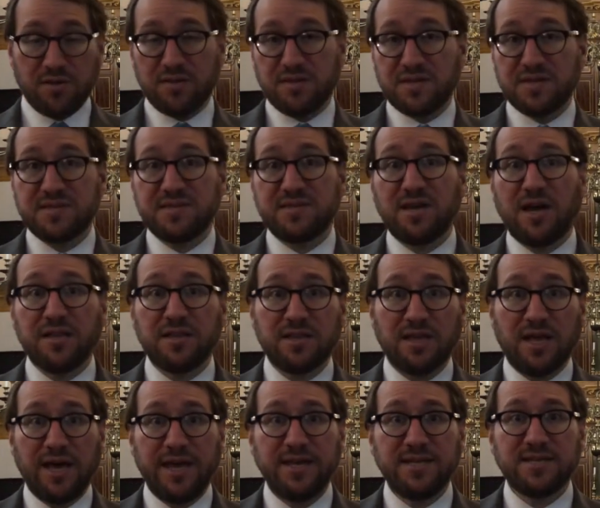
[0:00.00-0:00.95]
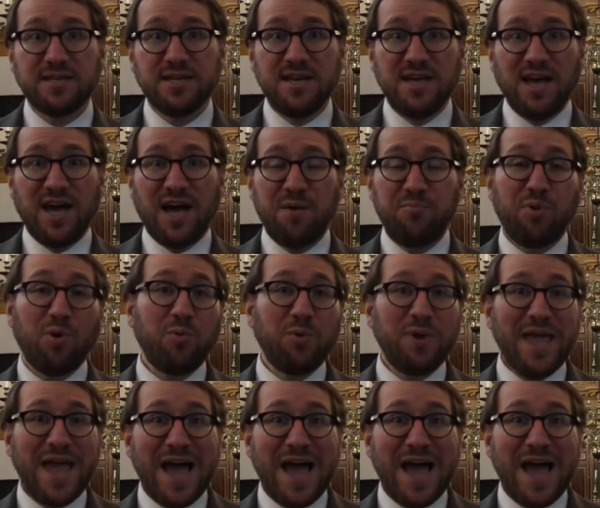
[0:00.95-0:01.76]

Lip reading: the sunlight, but we